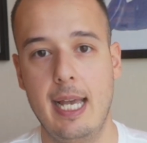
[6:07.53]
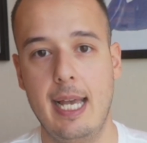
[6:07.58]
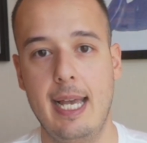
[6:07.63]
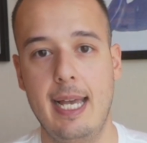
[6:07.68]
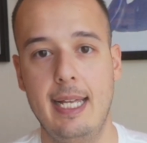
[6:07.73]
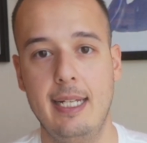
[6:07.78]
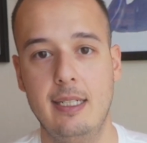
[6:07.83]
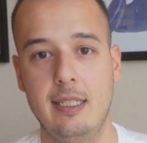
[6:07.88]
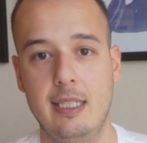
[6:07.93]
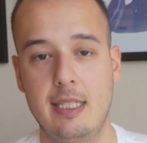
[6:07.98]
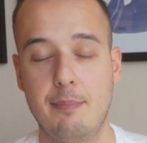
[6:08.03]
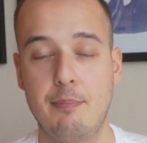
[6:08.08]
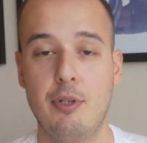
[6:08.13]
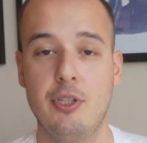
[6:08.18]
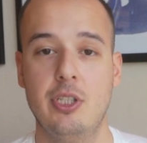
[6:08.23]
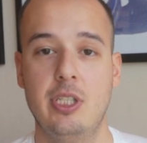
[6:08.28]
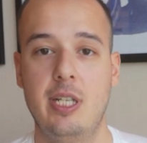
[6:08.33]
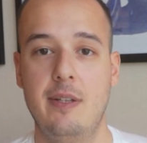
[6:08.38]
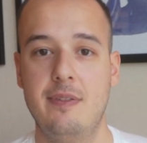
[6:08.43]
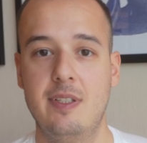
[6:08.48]
And the
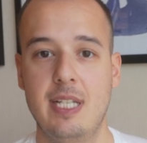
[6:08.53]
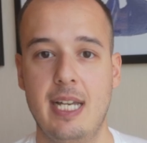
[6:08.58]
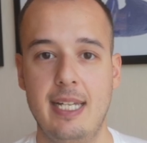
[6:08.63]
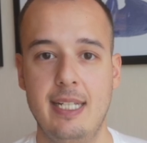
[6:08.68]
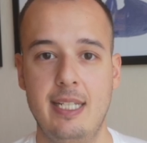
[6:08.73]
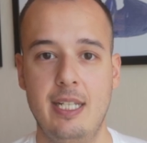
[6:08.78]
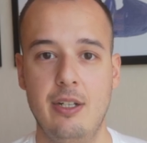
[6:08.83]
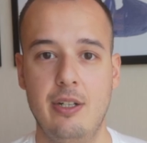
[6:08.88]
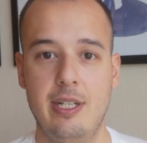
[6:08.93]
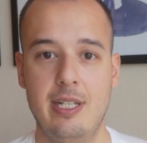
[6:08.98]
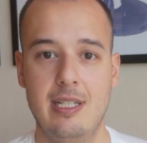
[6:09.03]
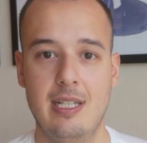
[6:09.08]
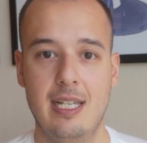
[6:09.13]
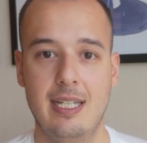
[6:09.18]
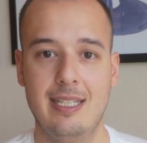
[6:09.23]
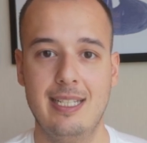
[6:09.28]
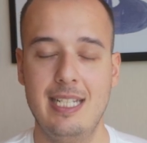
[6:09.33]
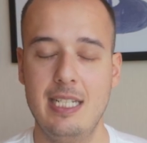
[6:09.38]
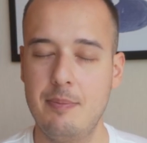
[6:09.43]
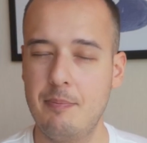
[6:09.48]
positive side here is
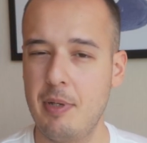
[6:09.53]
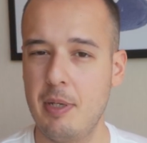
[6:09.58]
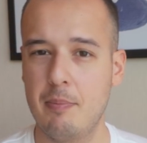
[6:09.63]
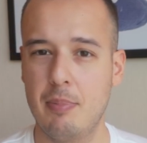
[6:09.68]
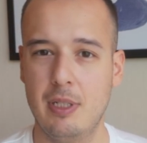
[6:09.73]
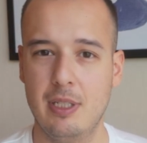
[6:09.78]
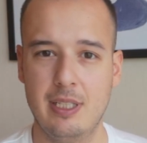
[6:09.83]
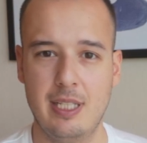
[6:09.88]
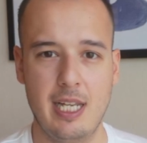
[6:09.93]
like these people,